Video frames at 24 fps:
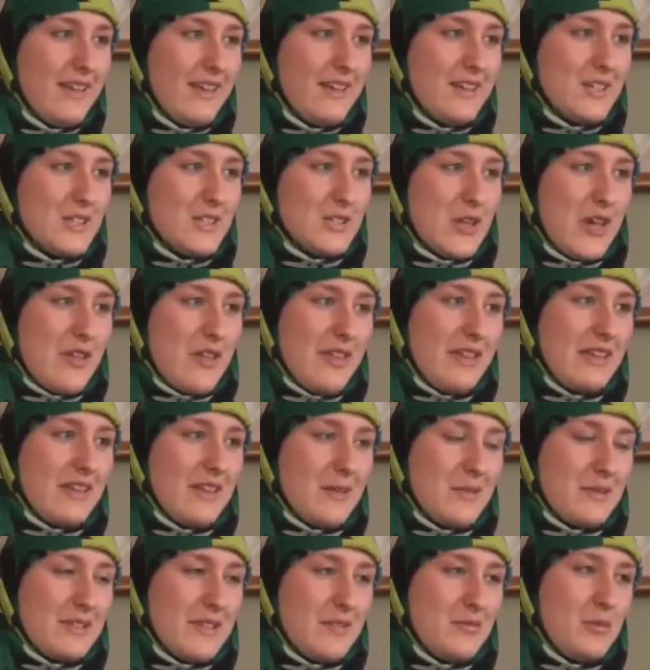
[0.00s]
Aww. So I
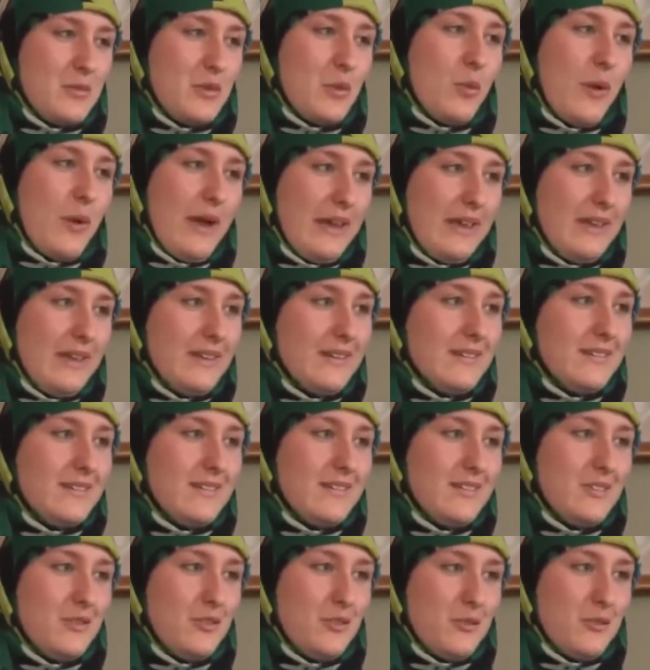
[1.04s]
think it would have the white
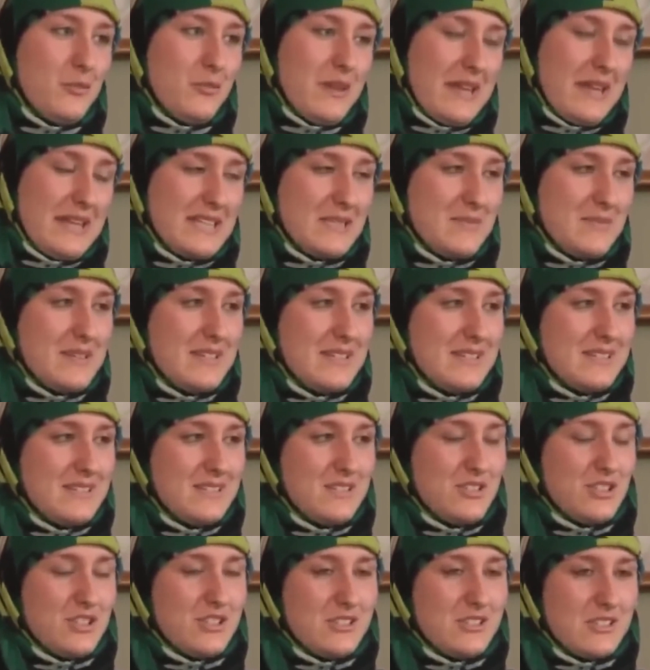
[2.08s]
and you know yeah.
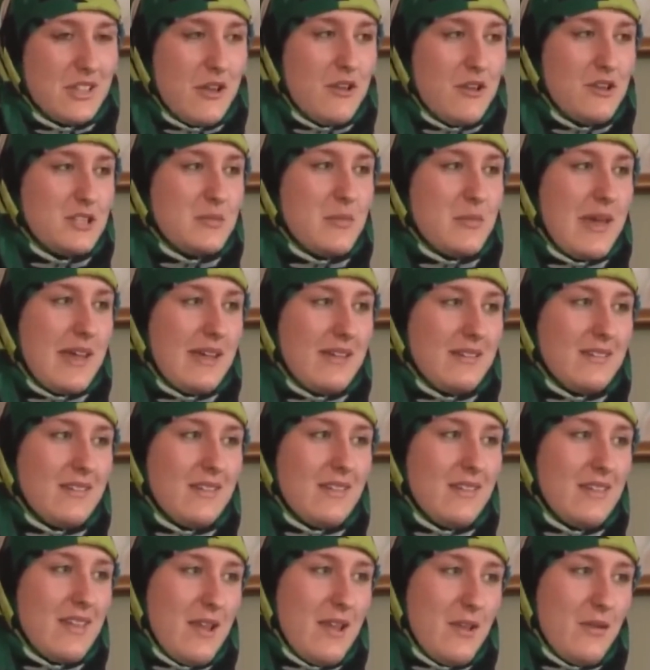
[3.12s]
bridesmaids just out of respect
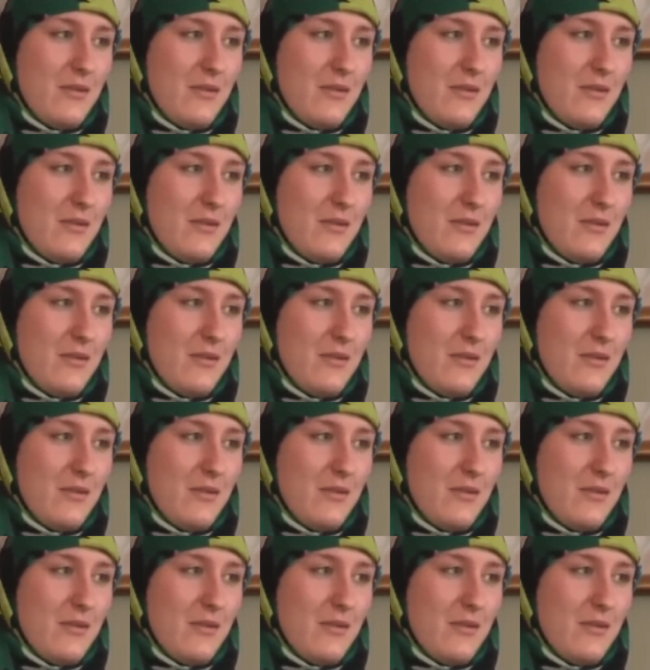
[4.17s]
that mm.